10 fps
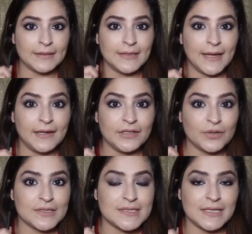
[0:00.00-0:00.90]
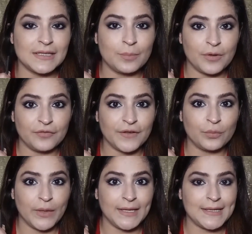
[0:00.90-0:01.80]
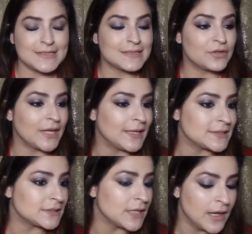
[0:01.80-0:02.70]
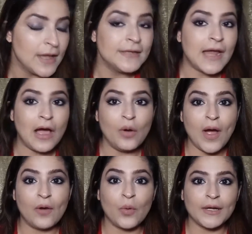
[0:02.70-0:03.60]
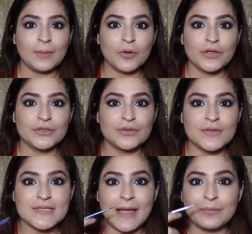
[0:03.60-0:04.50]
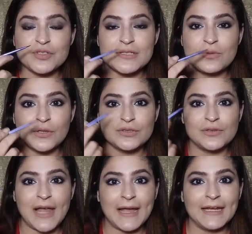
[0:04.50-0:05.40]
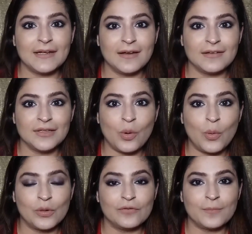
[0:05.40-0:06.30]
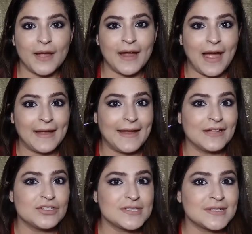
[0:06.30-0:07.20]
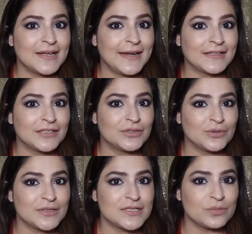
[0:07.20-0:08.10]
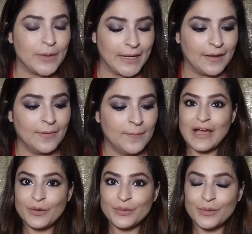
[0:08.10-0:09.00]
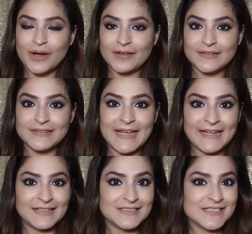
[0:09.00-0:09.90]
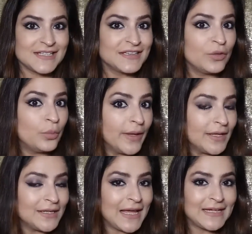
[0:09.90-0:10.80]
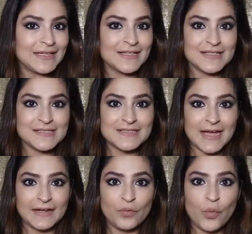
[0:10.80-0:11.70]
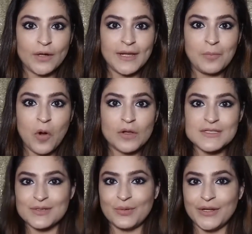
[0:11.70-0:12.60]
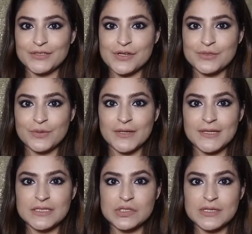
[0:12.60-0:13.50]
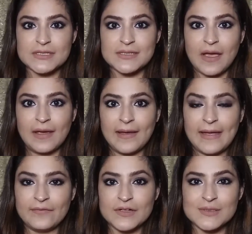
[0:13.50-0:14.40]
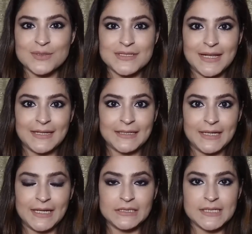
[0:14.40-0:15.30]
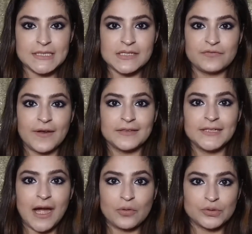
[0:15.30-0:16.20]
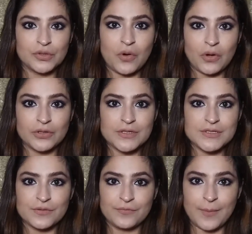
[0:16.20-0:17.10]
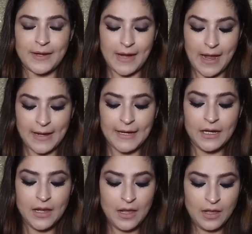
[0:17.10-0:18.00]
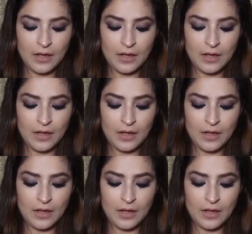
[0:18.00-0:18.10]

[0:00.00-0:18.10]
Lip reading: and there you can see the perfect wing is created. Now what I'm going to do is I'm just going to line the whole of my eye and just connect it to this wing. Now that the wing liner is done, what I'm also going to do is just ever so slightly intensify the outer corners of my eye,